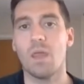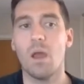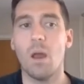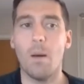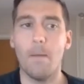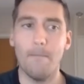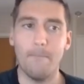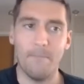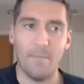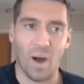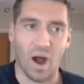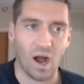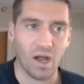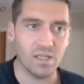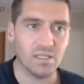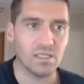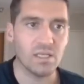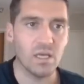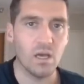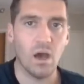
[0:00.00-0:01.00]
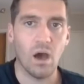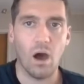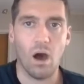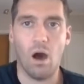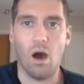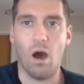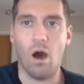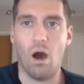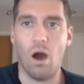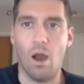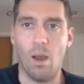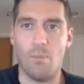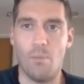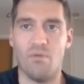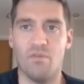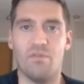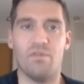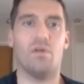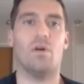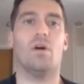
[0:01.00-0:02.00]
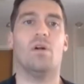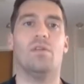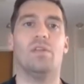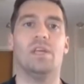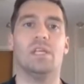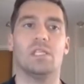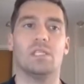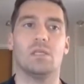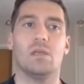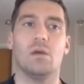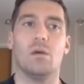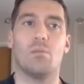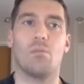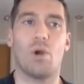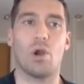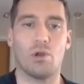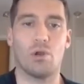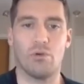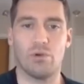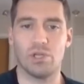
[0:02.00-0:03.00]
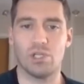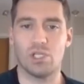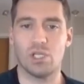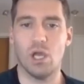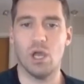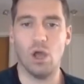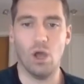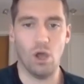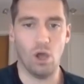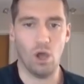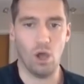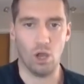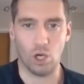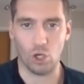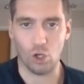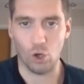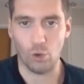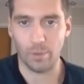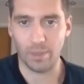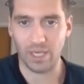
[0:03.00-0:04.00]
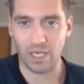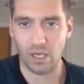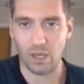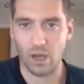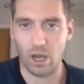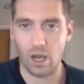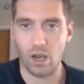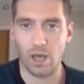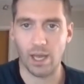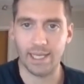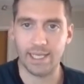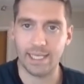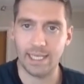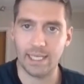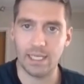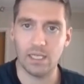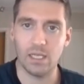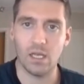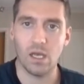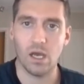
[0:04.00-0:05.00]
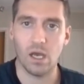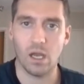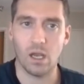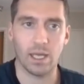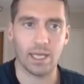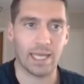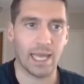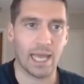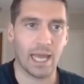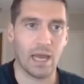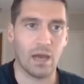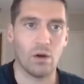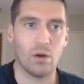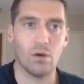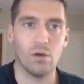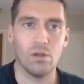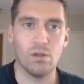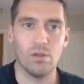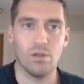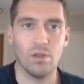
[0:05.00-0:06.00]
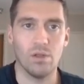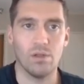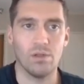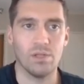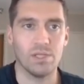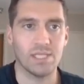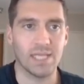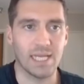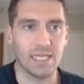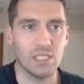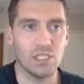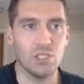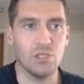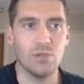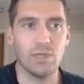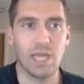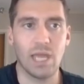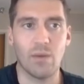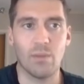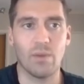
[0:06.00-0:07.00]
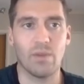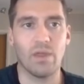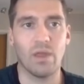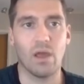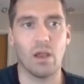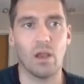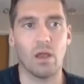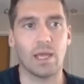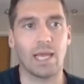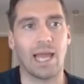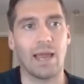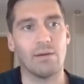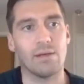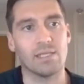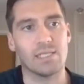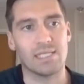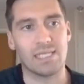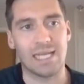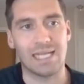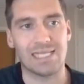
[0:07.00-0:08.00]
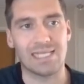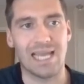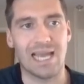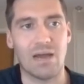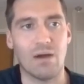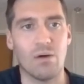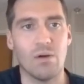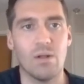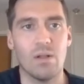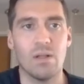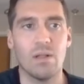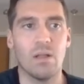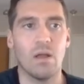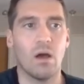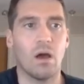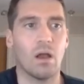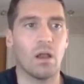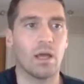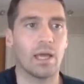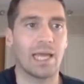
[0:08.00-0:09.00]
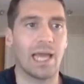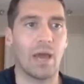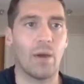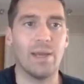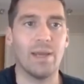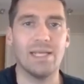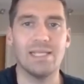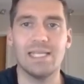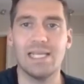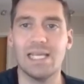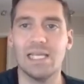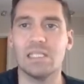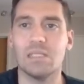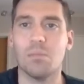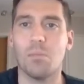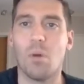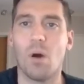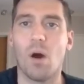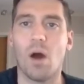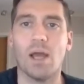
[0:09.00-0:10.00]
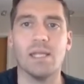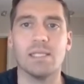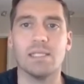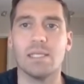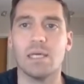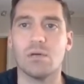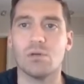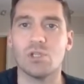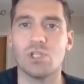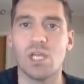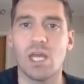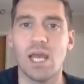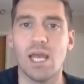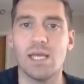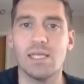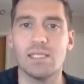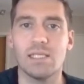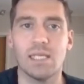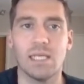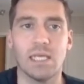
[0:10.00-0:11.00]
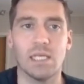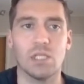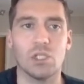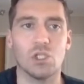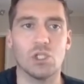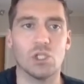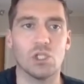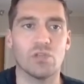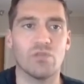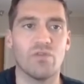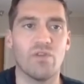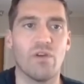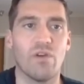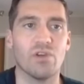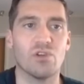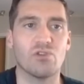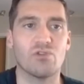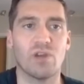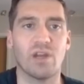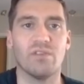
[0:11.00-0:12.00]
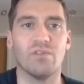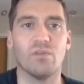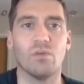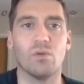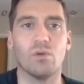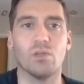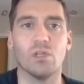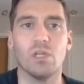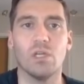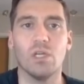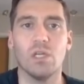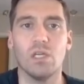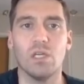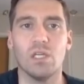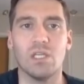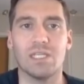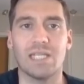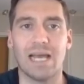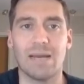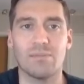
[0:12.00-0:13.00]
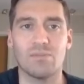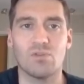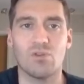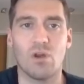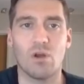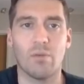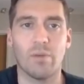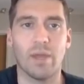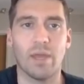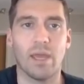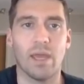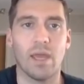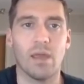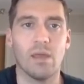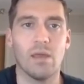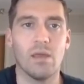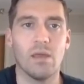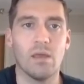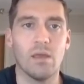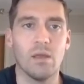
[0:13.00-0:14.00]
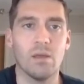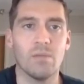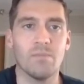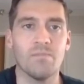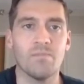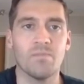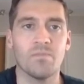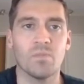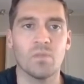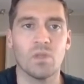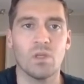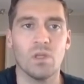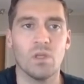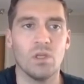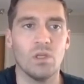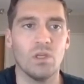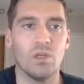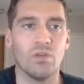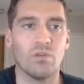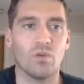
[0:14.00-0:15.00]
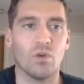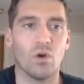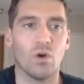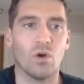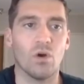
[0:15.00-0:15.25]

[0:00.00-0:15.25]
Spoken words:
but I prefer this brokerage. Ergonomically, I like it. I like how the data you get with it. I like how it's set out. I like how easy it is to buy and sell shares. It's just very straightforward. Your tabs are up here. You've got